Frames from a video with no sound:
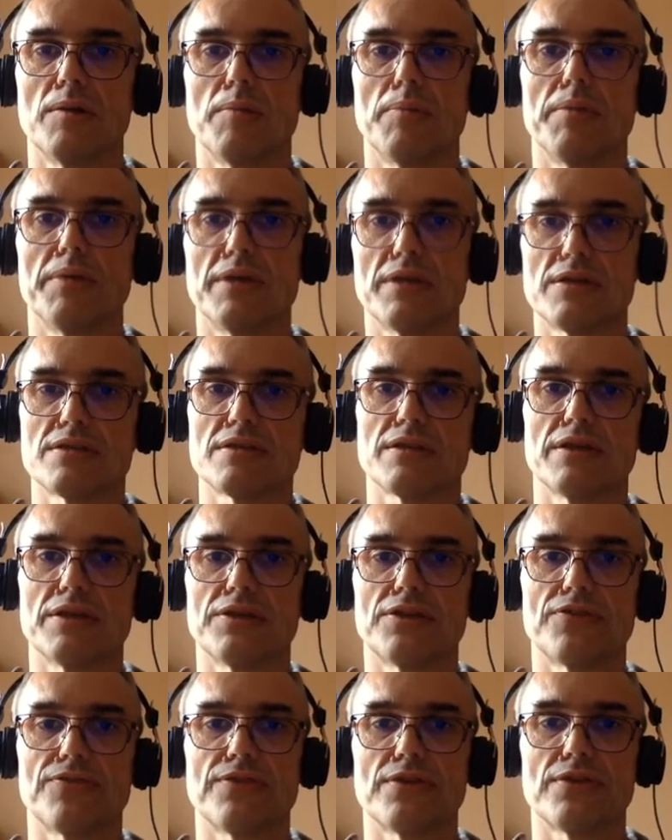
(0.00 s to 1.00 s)
big
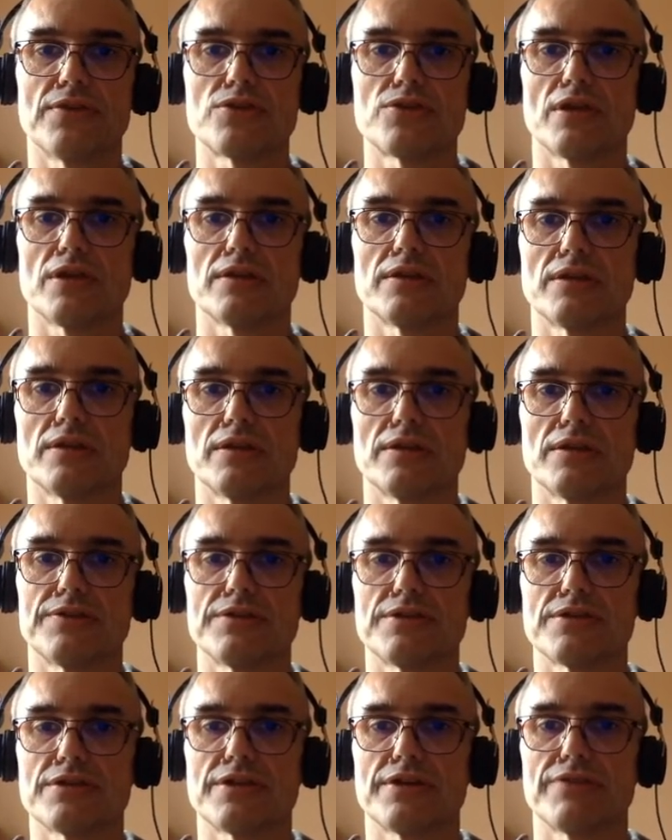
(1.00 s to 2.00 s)
scientific channel
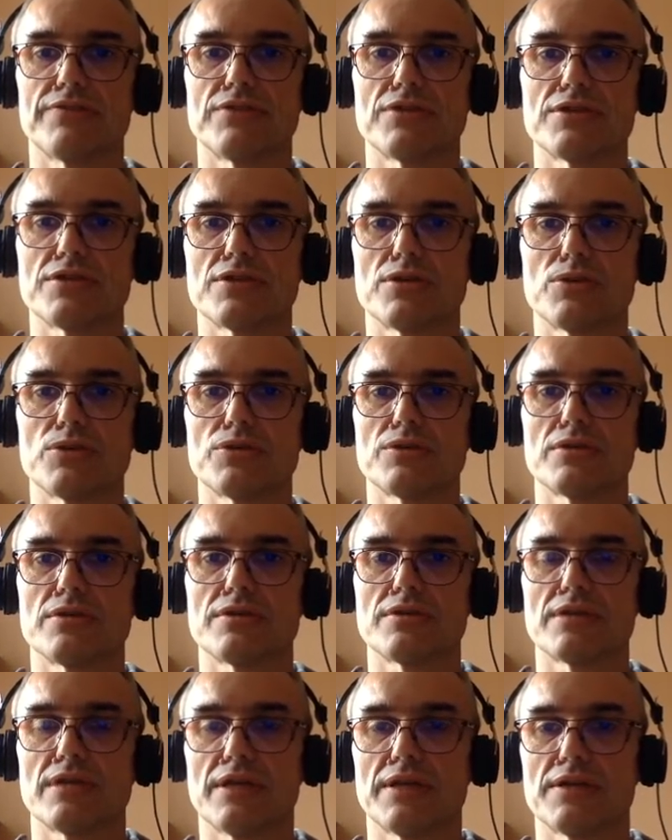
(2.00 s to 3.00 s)

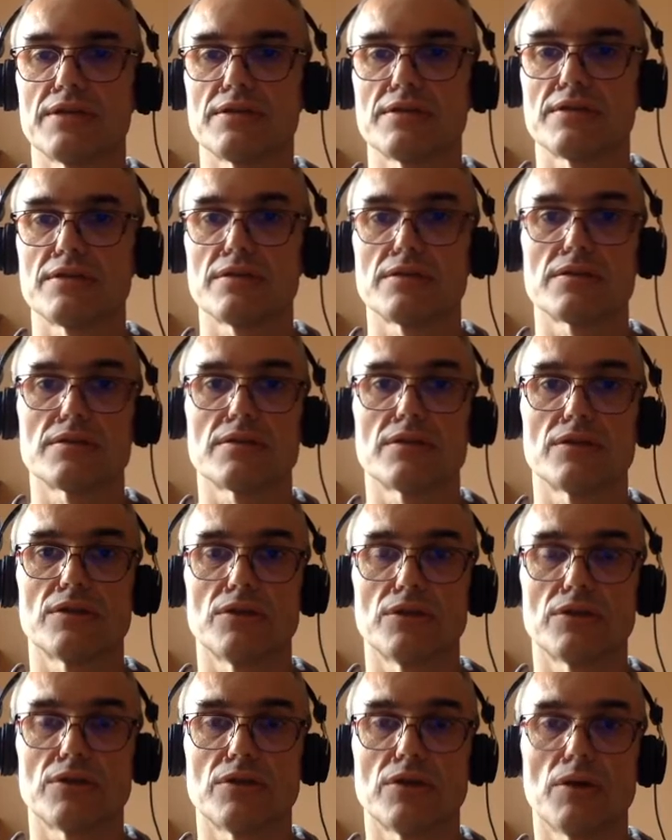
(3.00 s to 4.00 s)

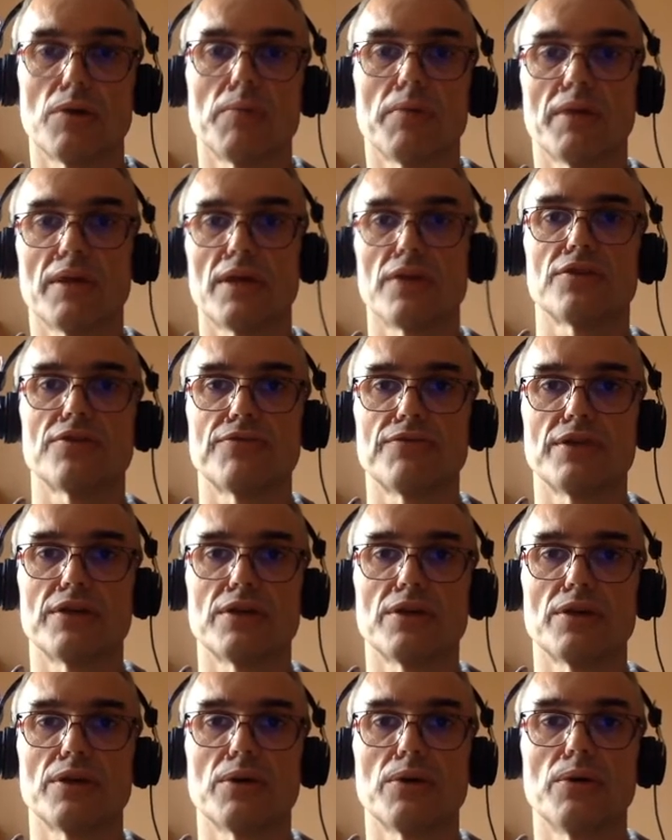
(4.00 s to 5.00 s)
discoversocialsciences.com. Another
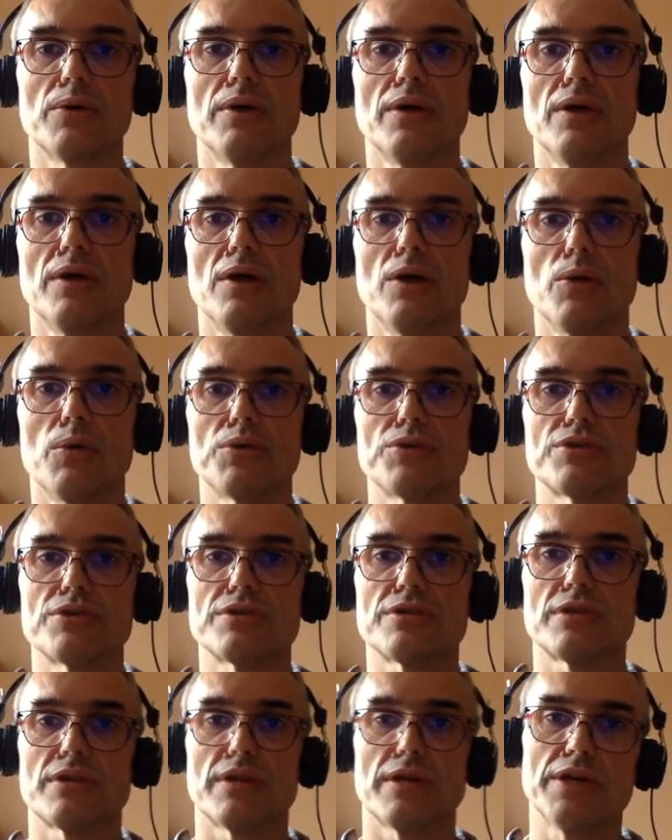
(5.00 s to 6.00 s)
video which
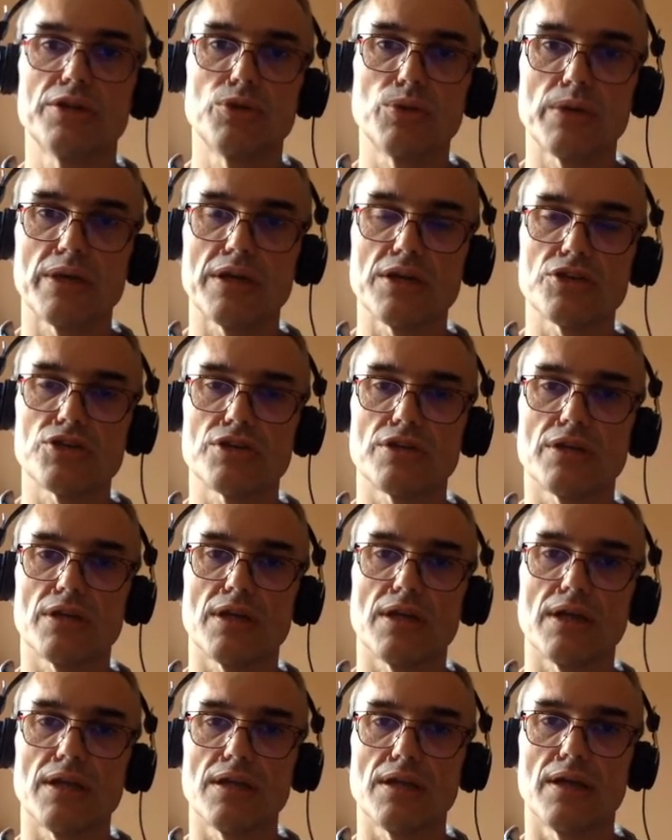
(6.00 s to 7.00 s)
is an
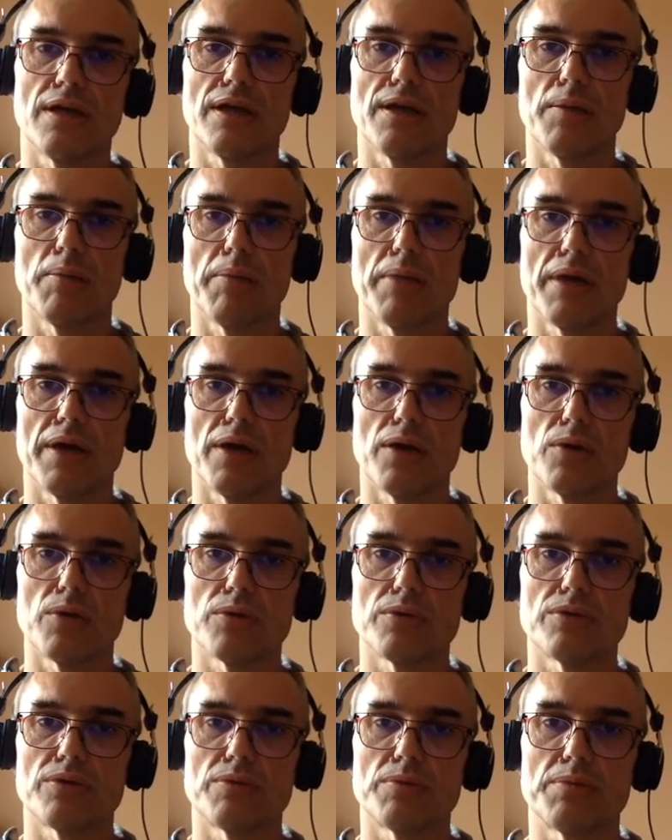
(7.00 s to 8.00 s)
educational
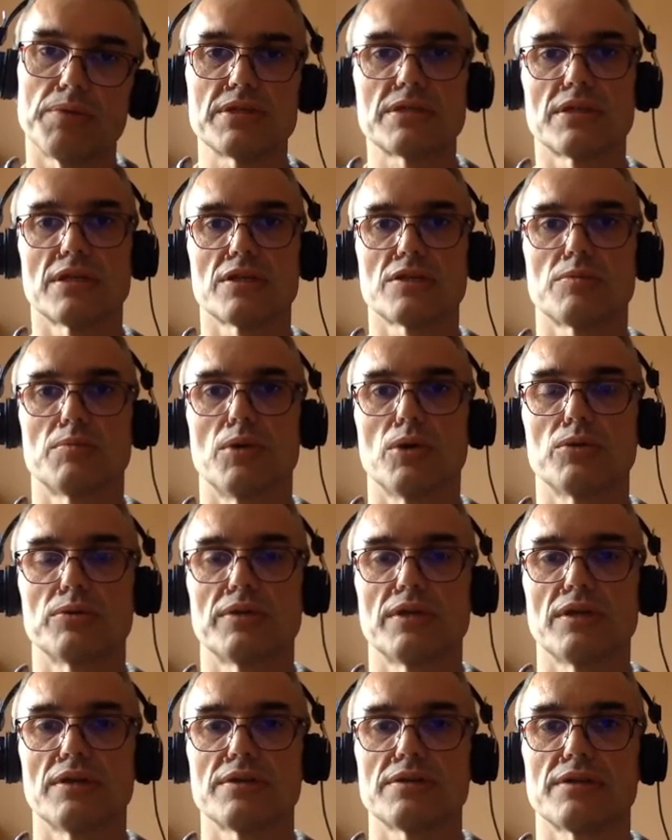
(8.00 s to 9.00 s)
about business
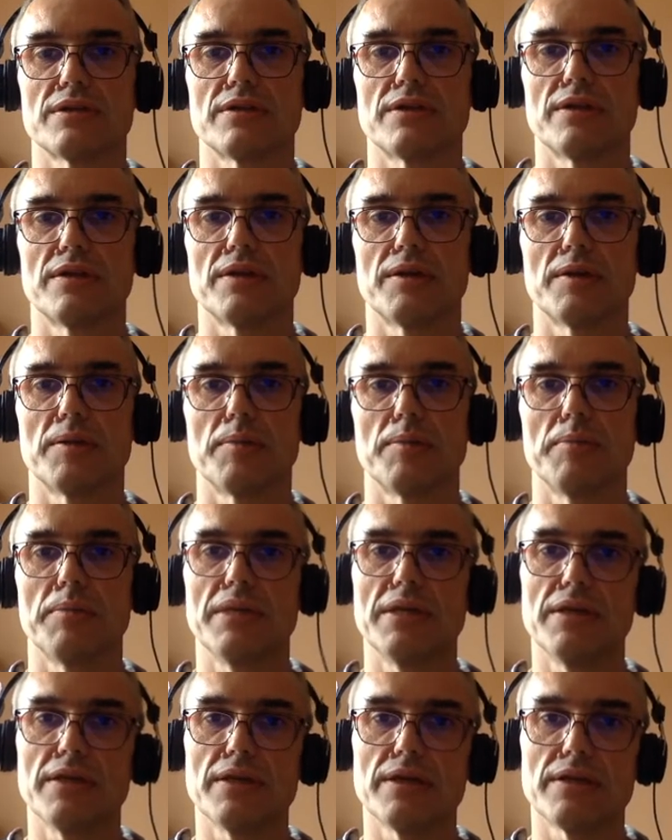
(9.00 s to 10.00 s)
models in the
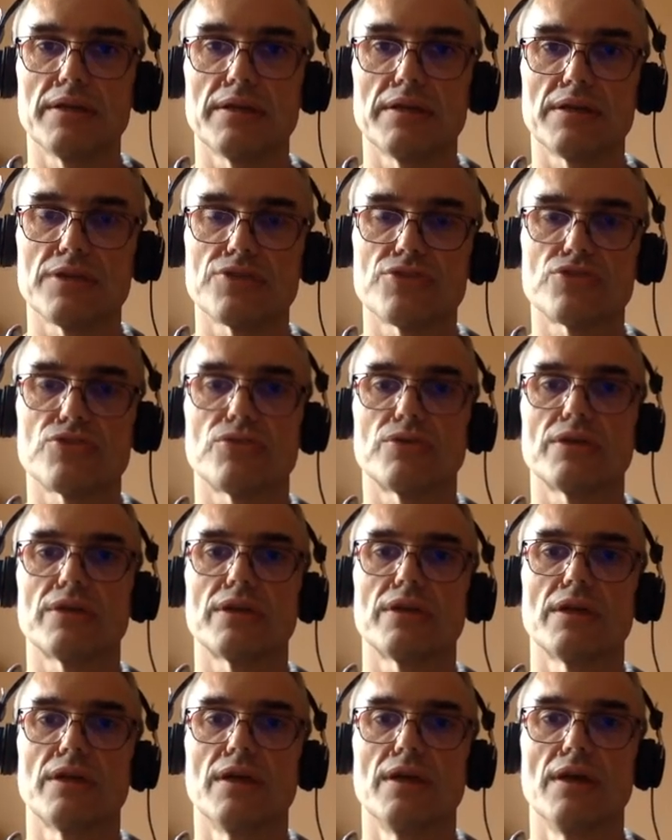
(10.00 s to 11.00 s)
media
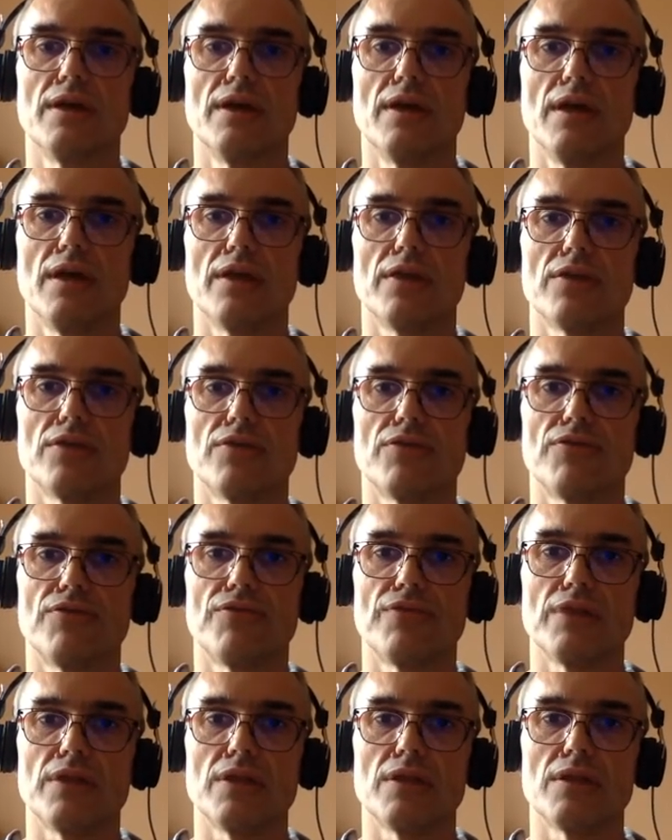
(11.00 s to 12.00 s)
industry, in the
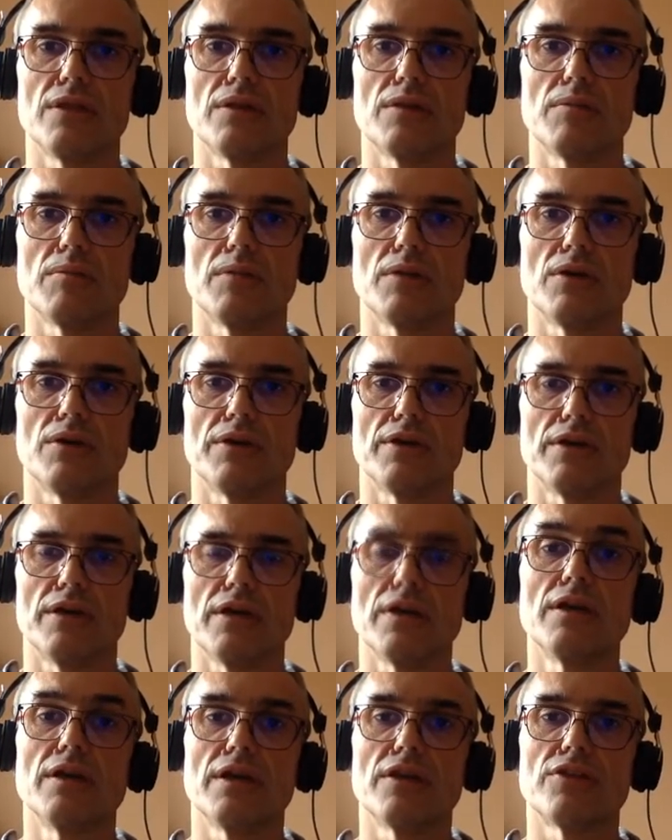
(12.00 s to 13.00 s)
film
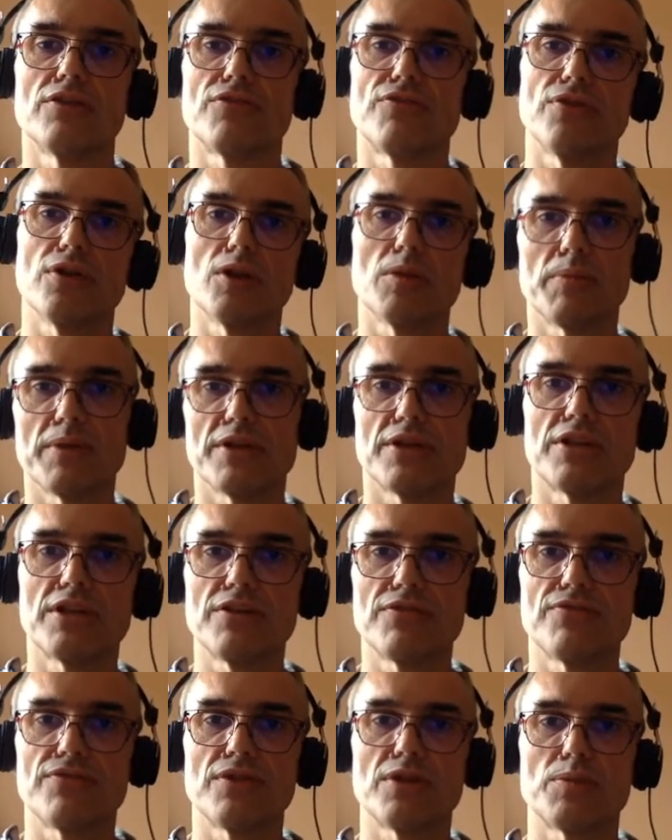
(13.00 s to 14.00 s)
and
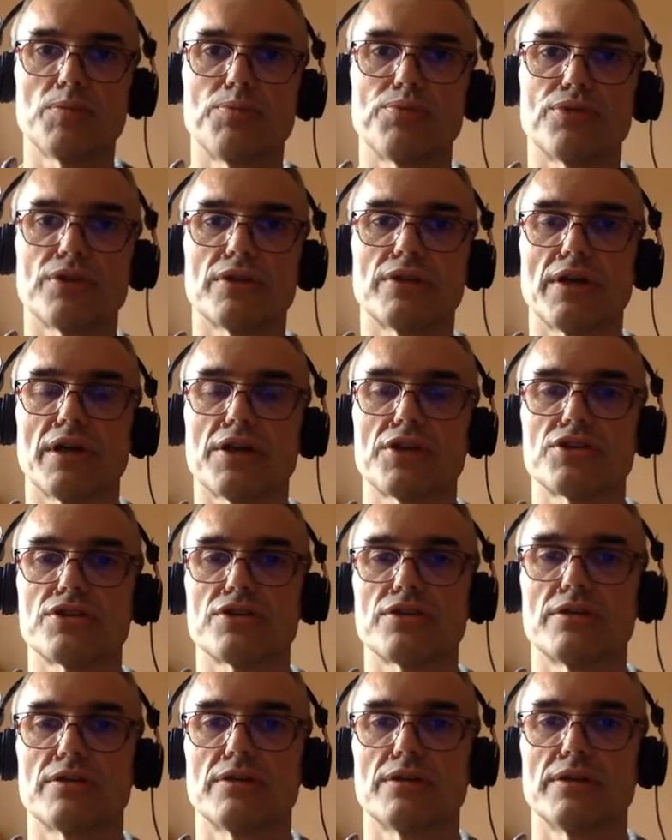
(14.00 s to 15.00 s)
TV
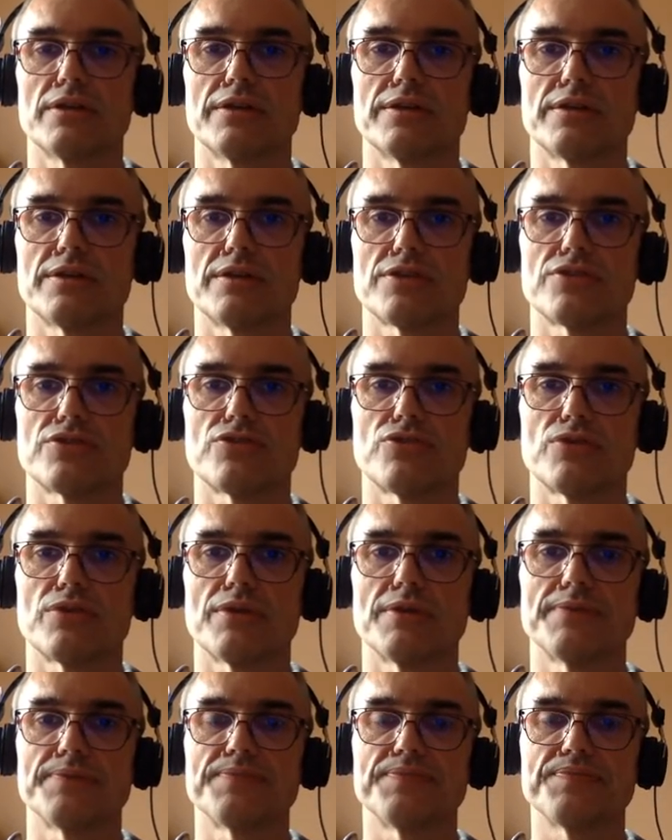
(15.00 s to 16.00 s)
production
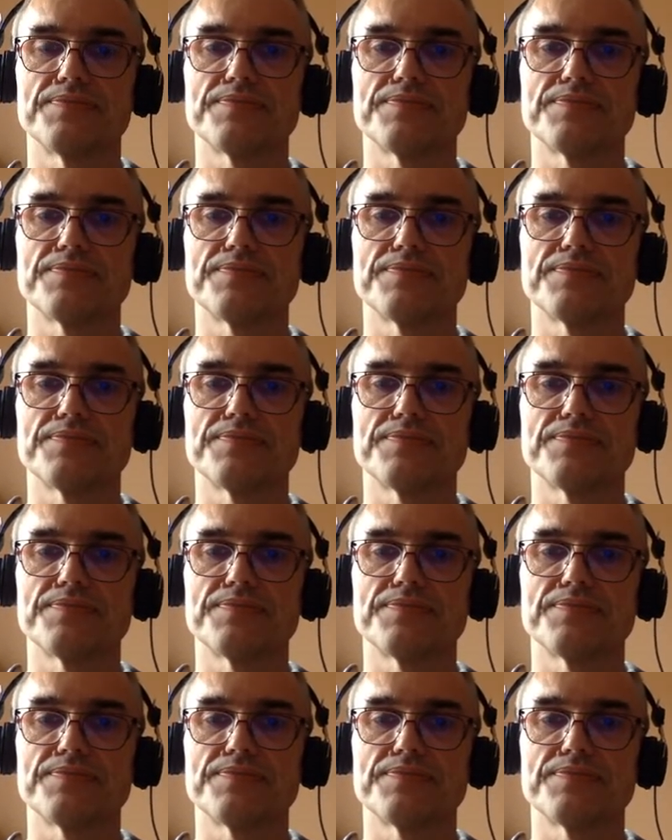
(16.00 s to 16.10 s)
industry.